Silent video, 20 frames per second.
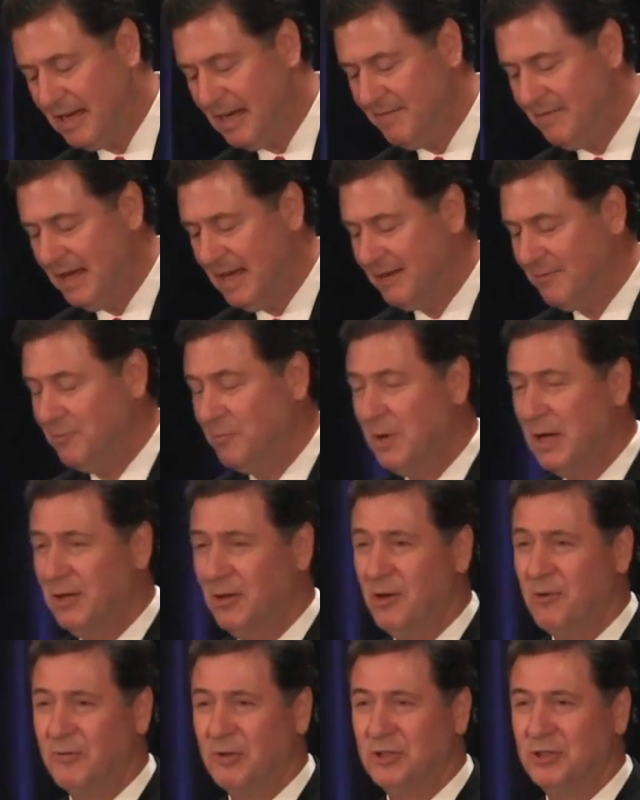I've had
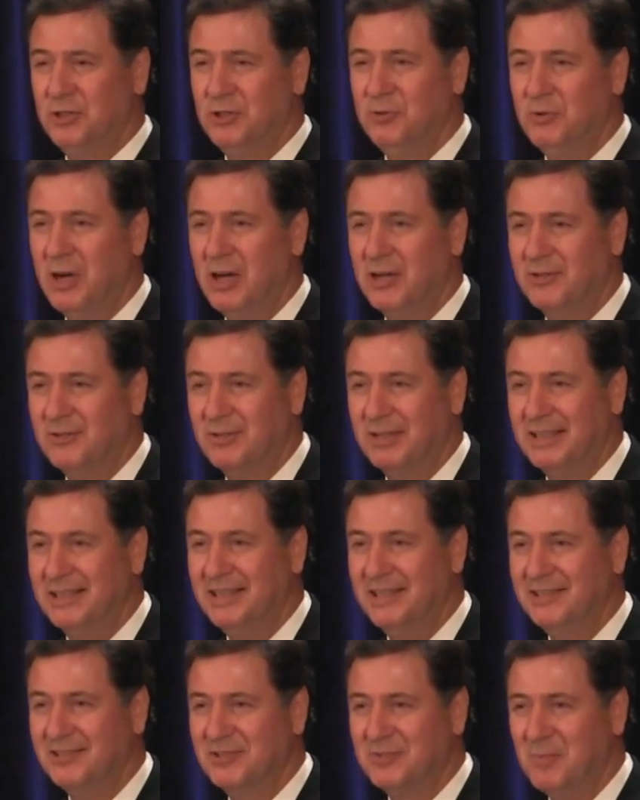well over 200
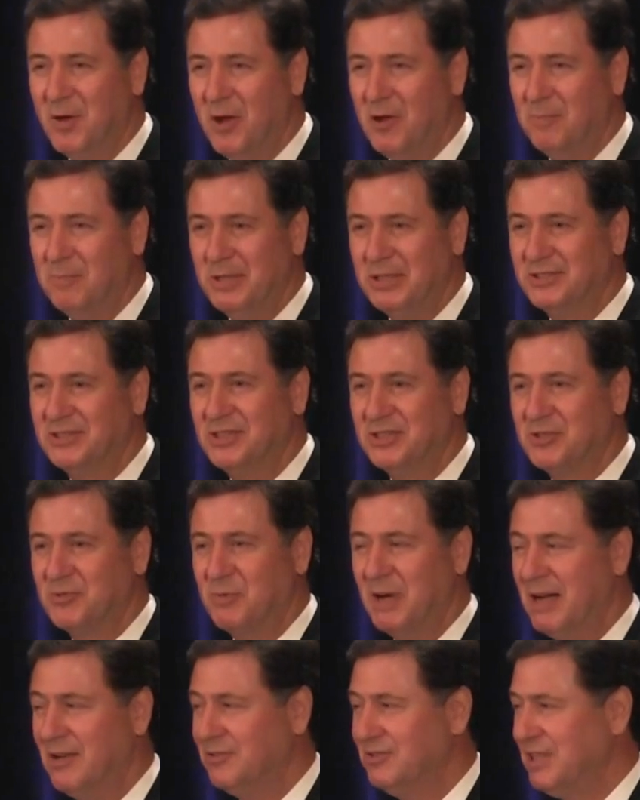small
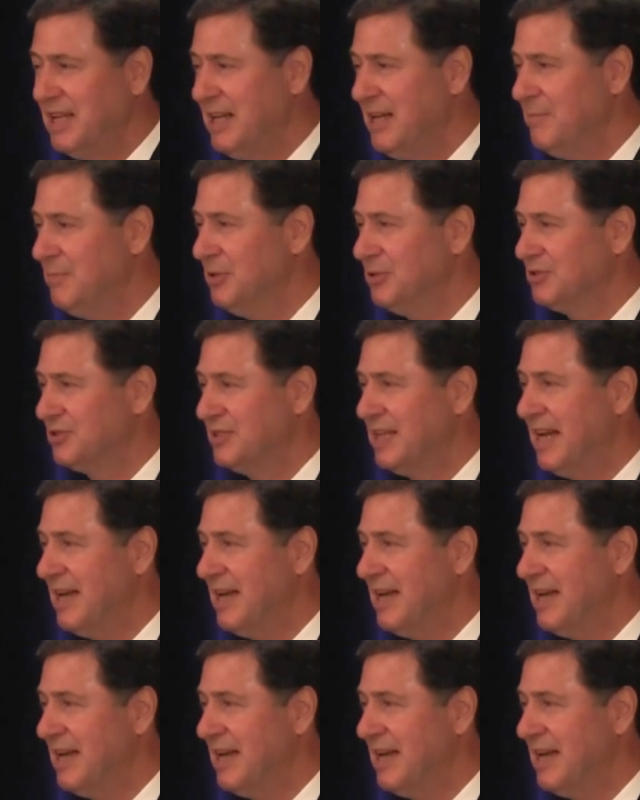business roundtables,